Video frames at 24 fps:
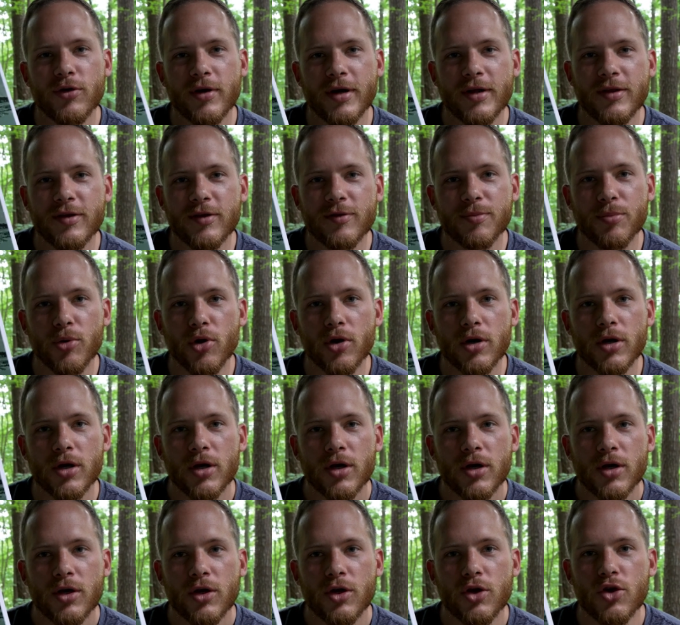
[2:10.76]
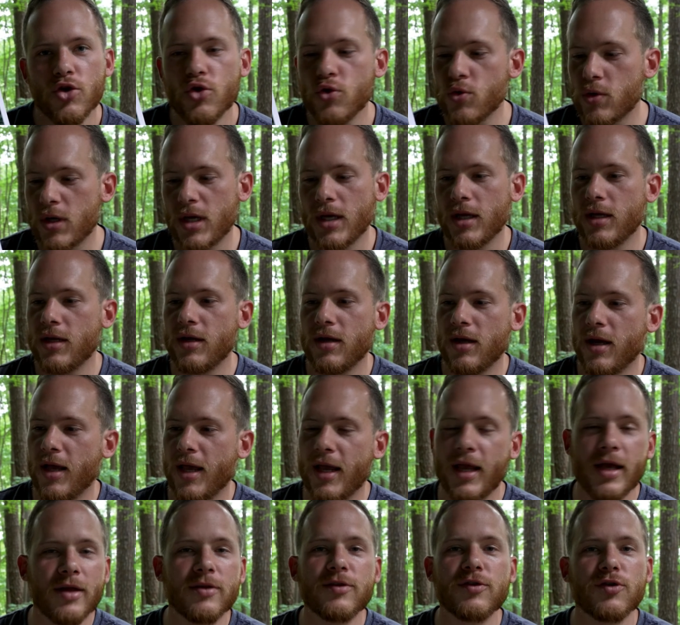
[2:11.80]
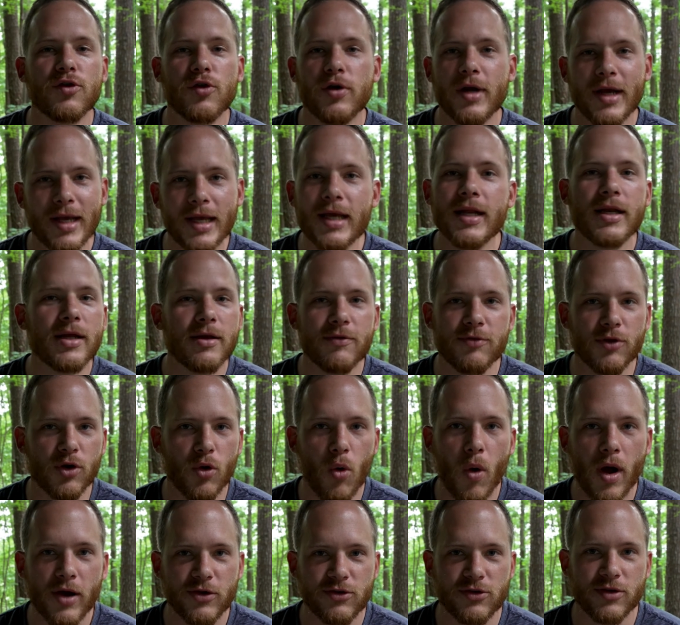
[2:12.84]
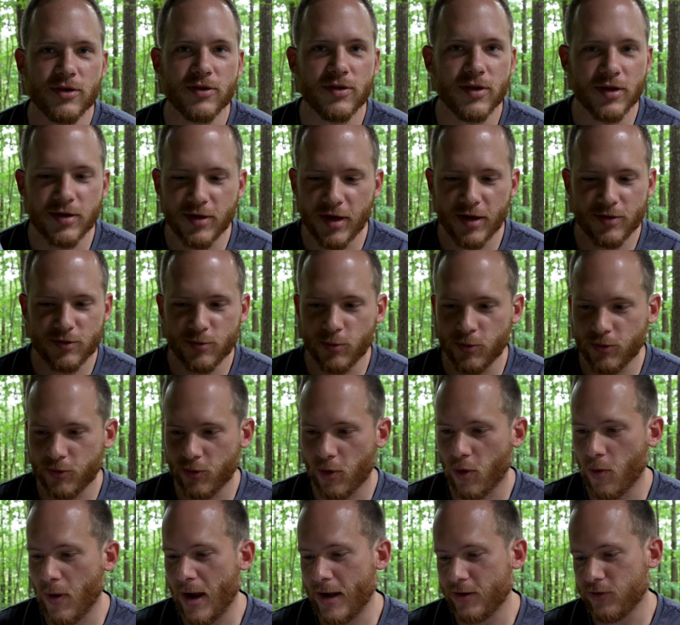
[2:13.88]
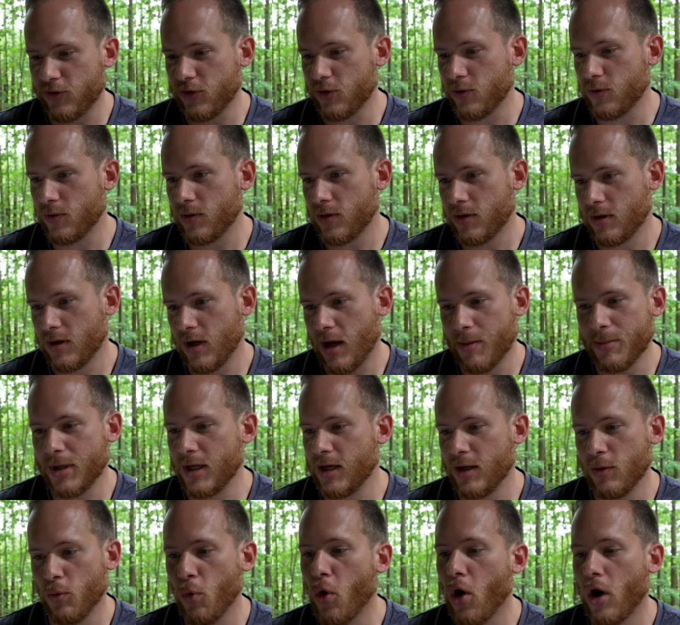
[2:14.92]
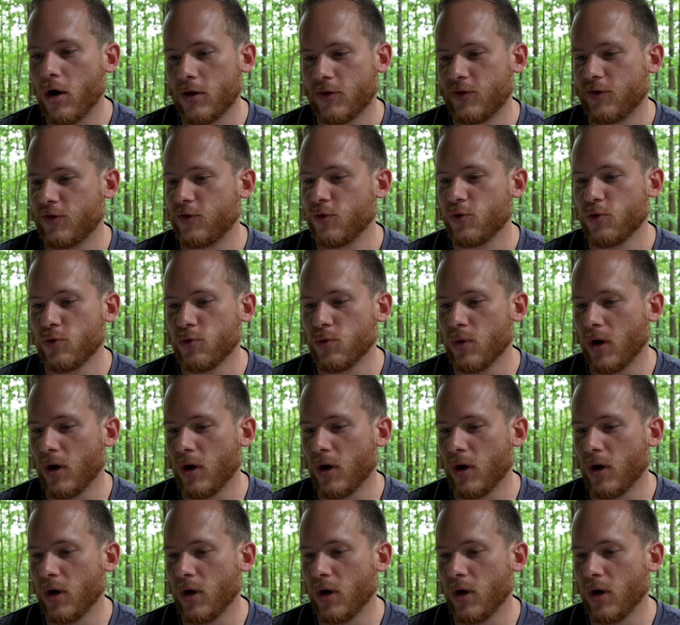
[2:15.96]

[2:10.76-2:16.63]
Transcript: in this book, you can answer any of the questions the test will throw at you. I mean, it walks through